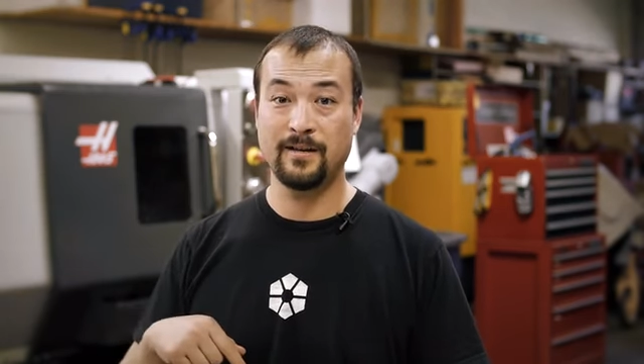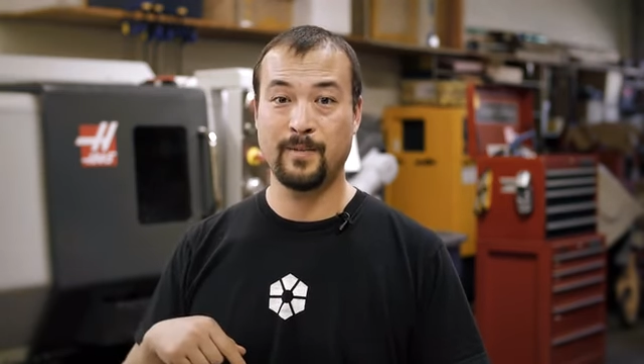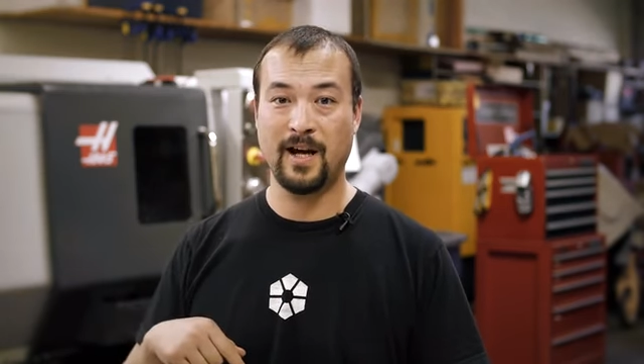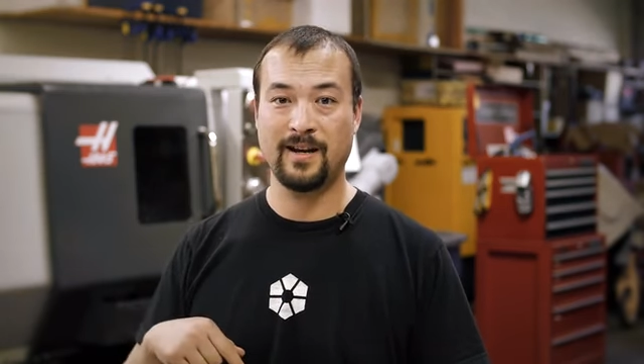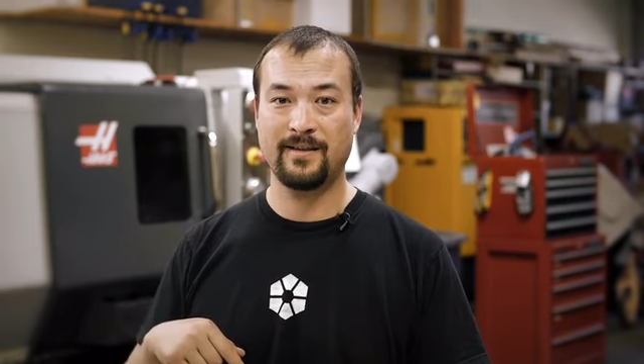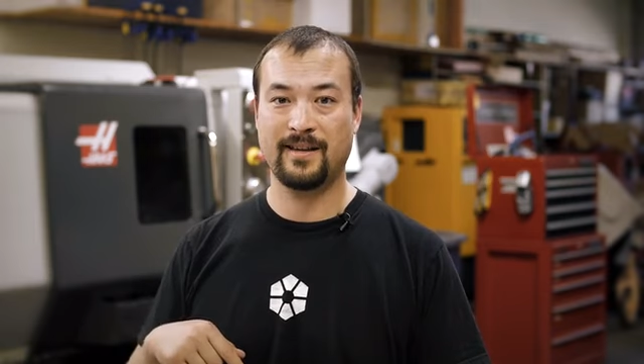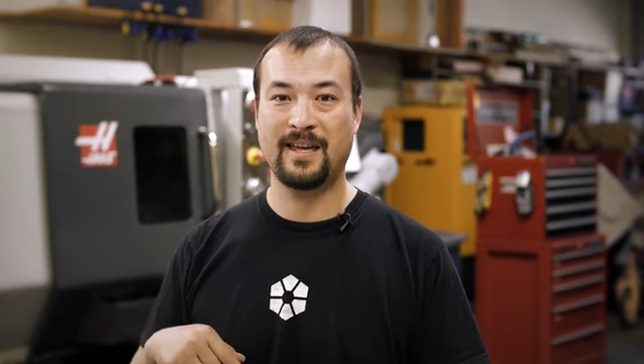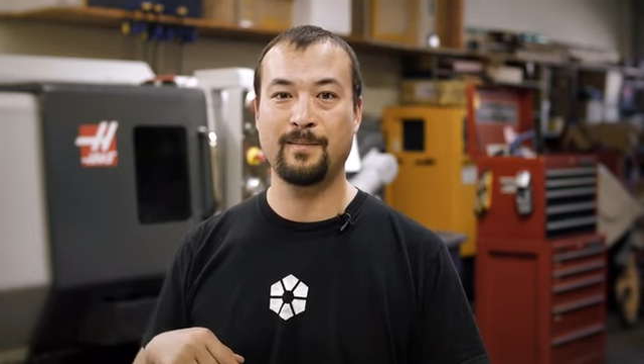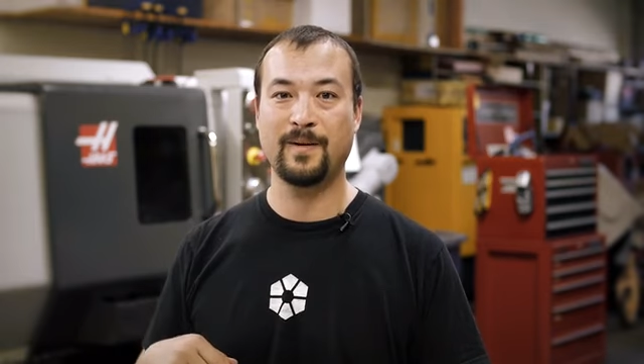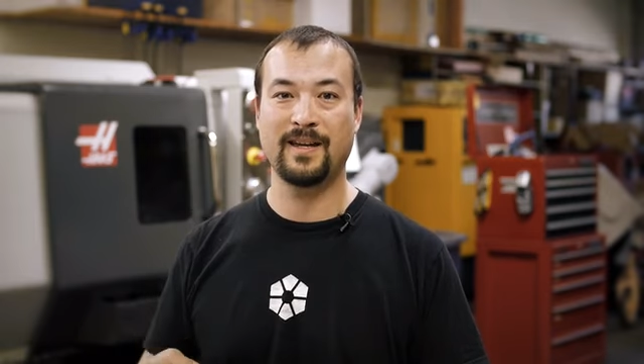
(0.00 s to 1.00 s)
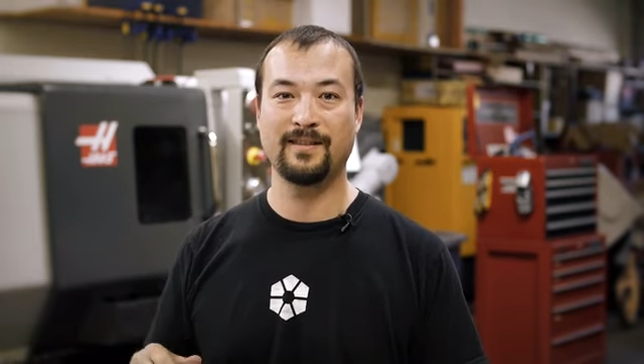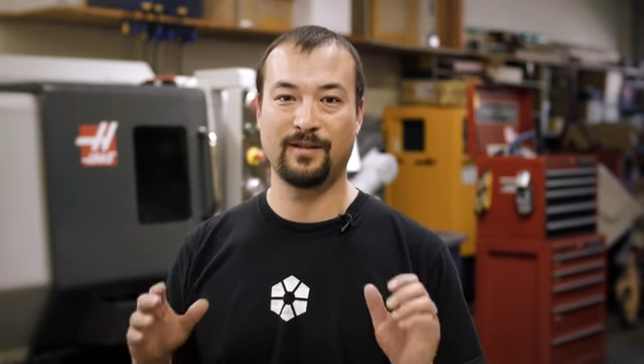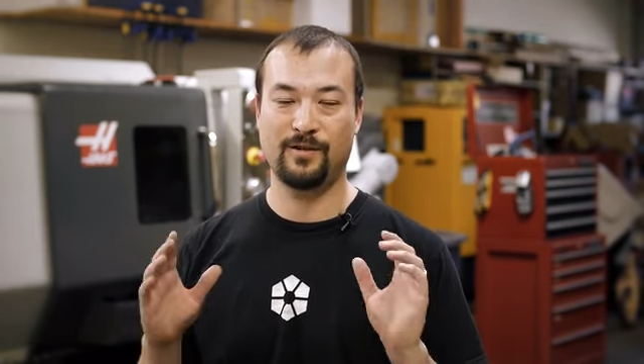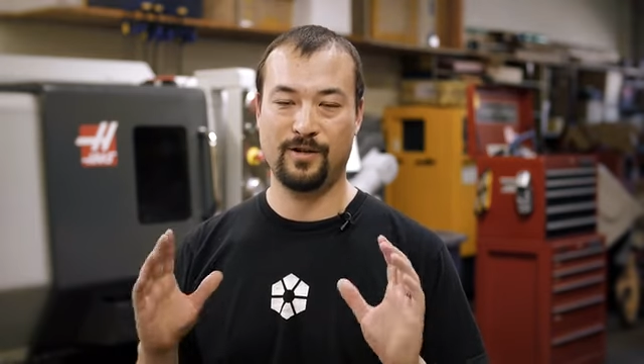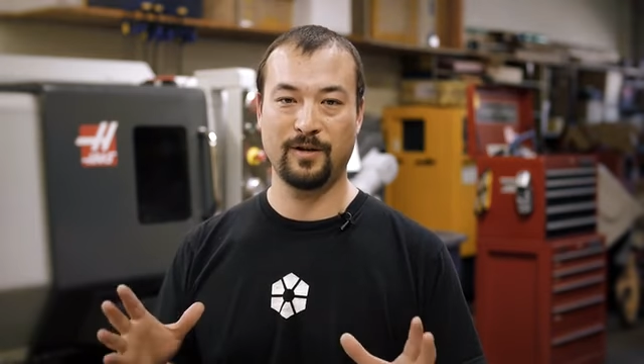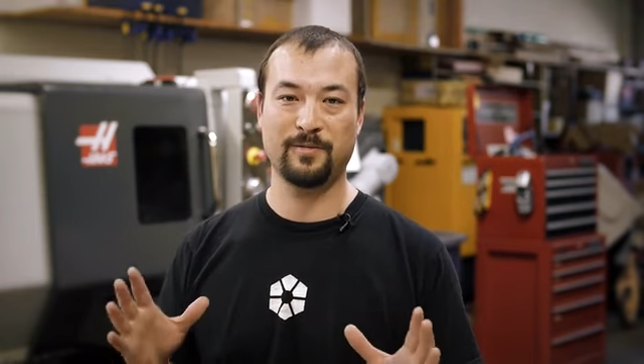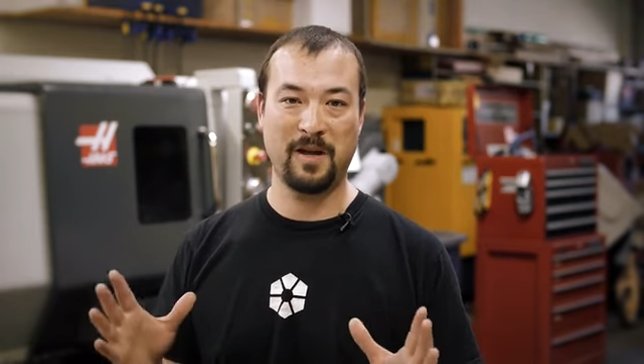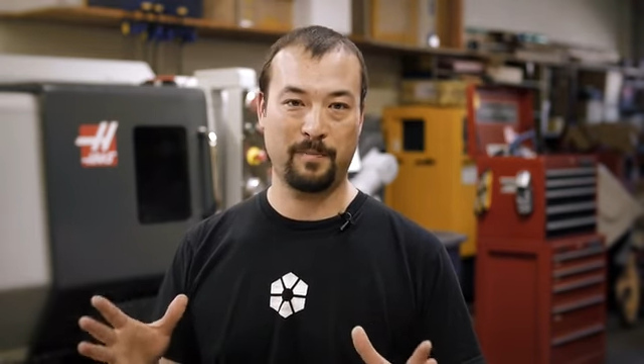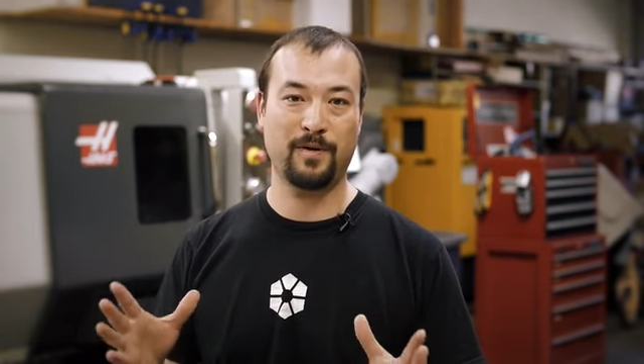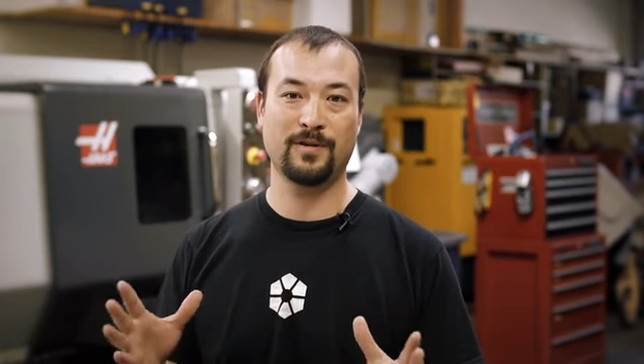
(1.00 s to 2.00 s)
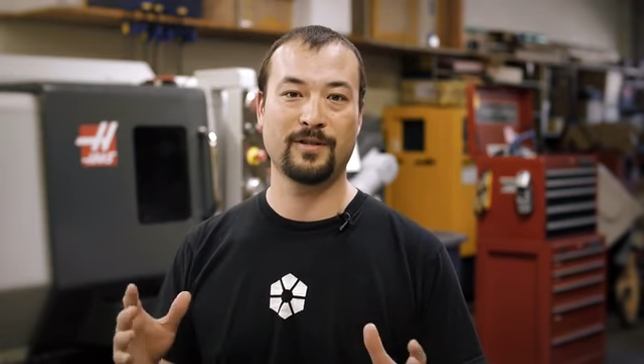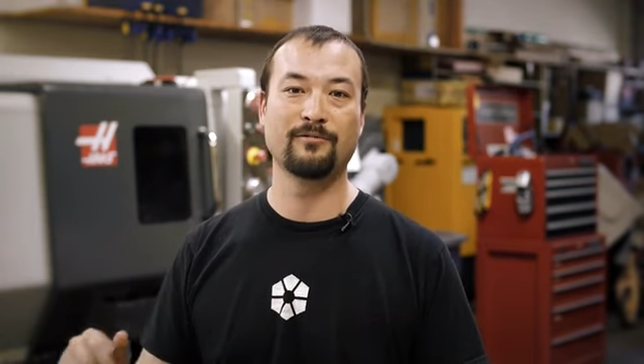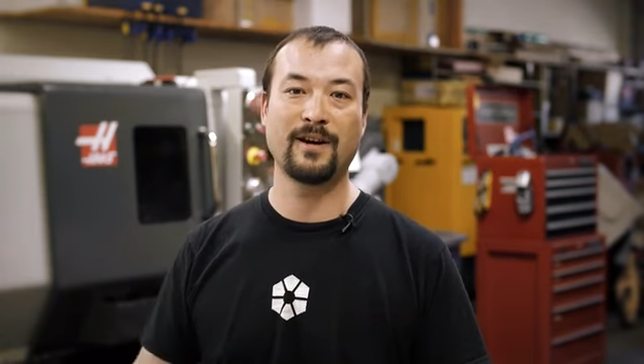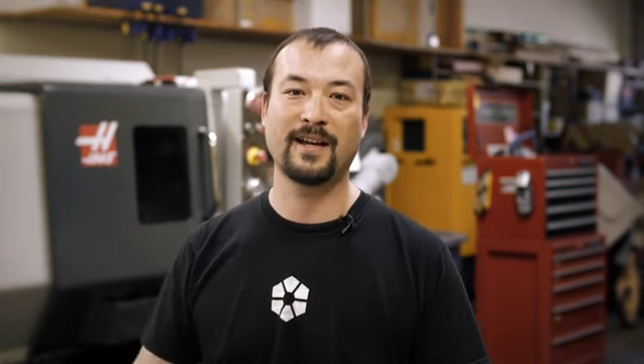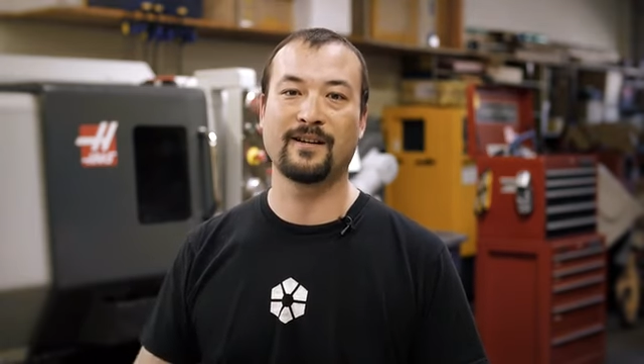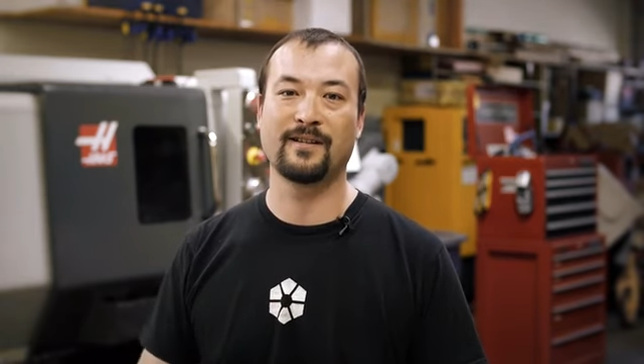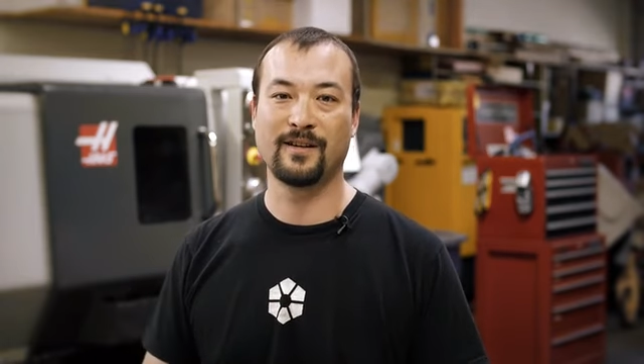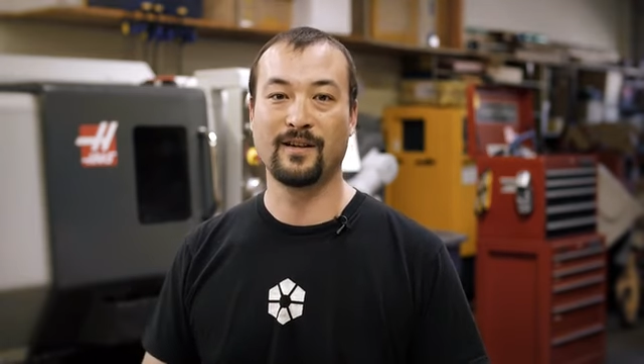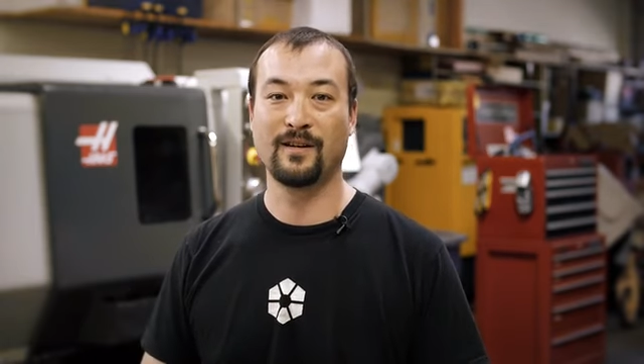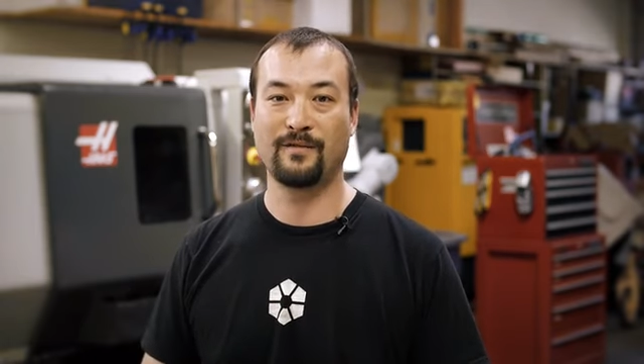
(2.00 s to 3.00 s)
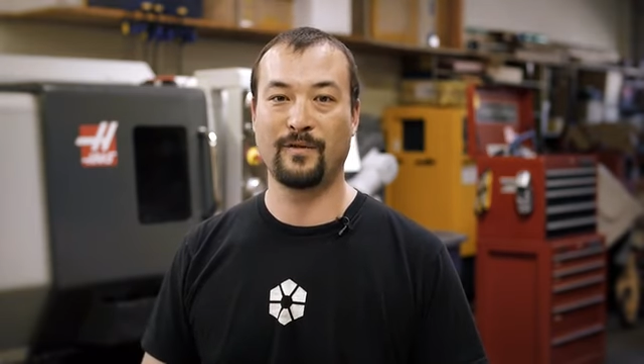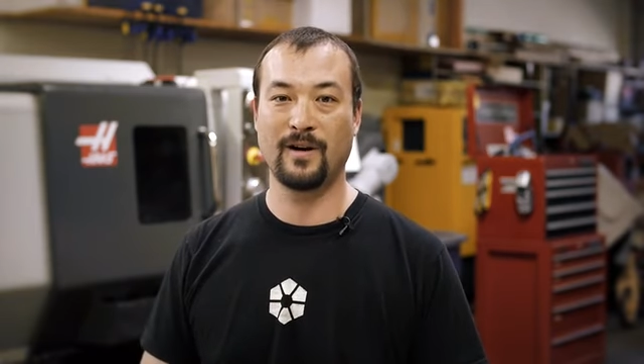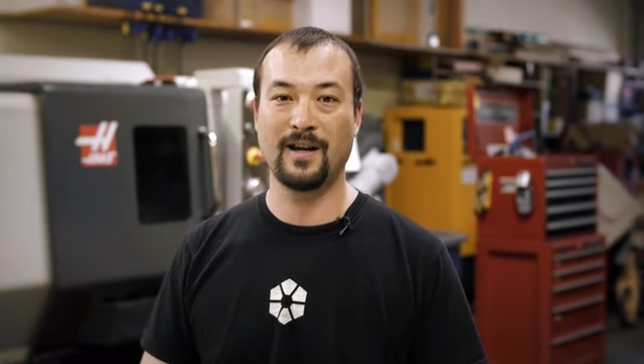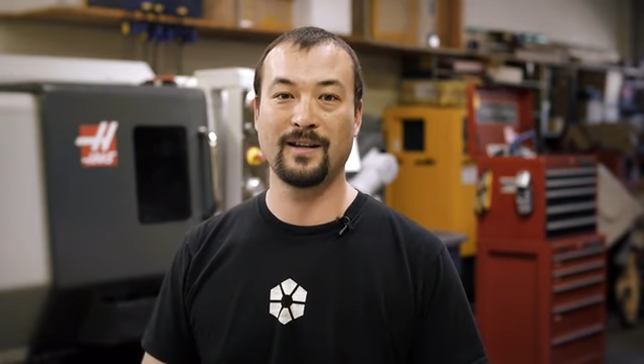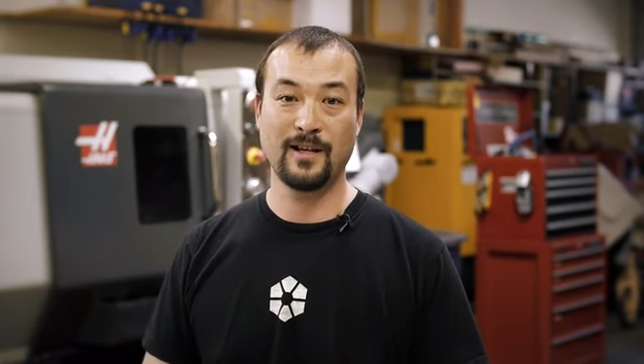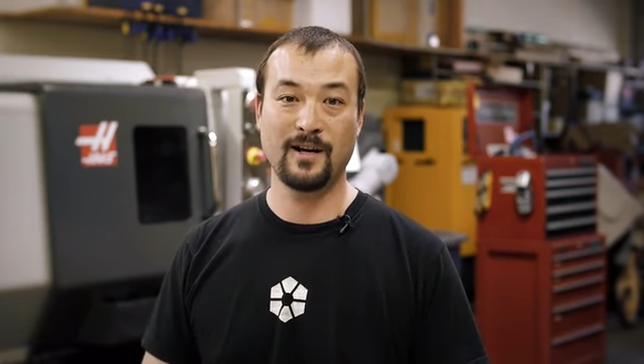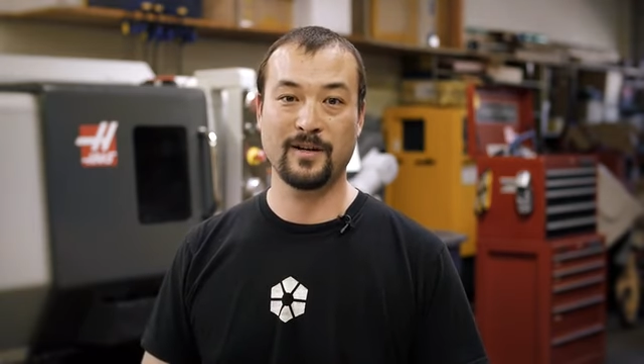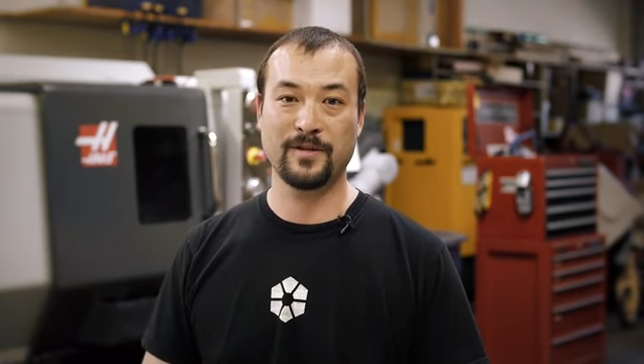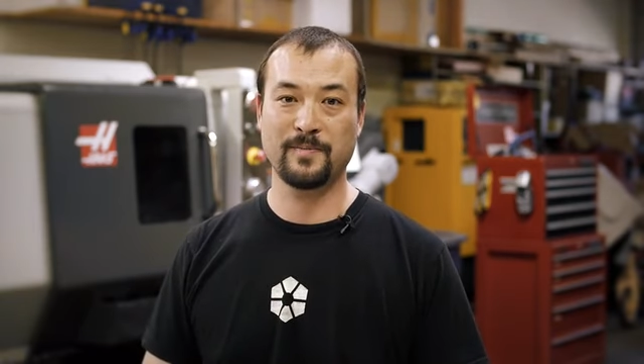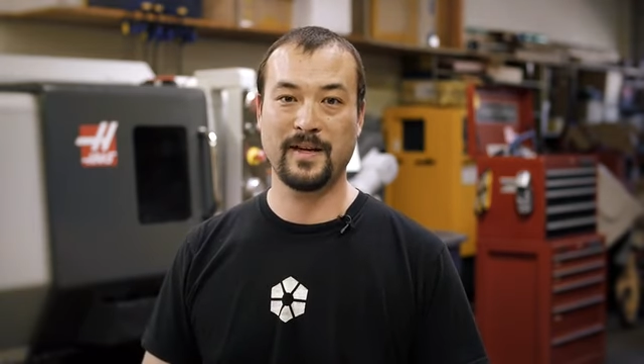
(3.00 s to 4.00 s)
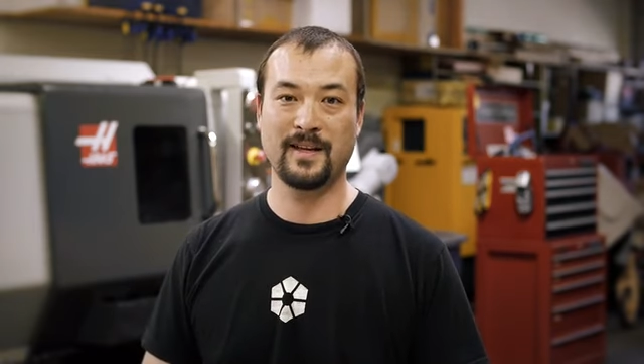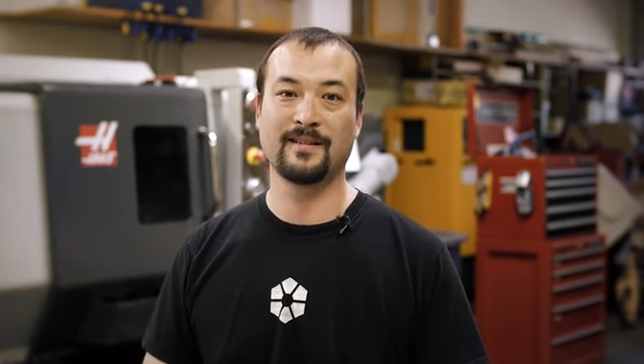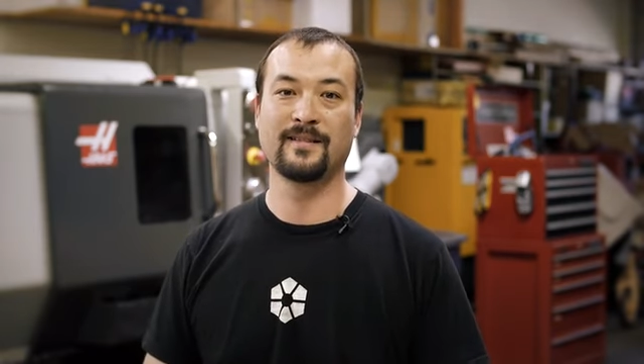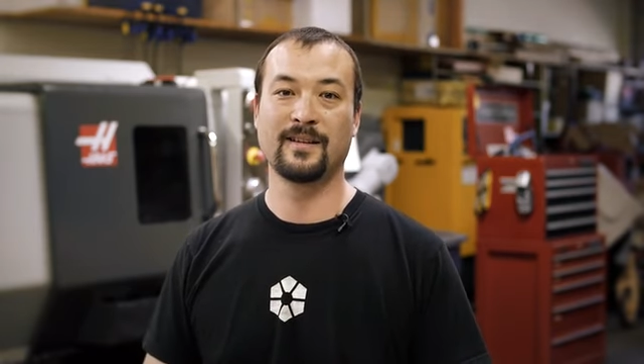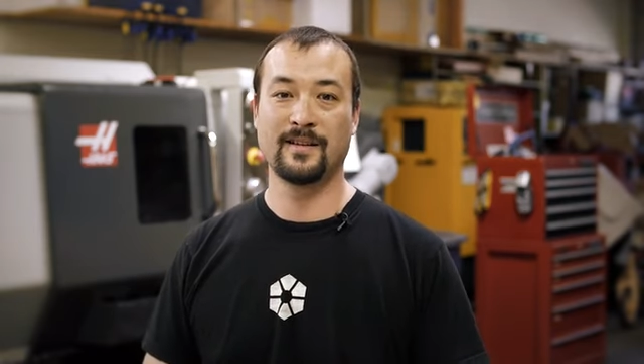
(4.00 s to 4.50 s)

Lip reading: in the body of the campaign that shows my personal record for longest spin.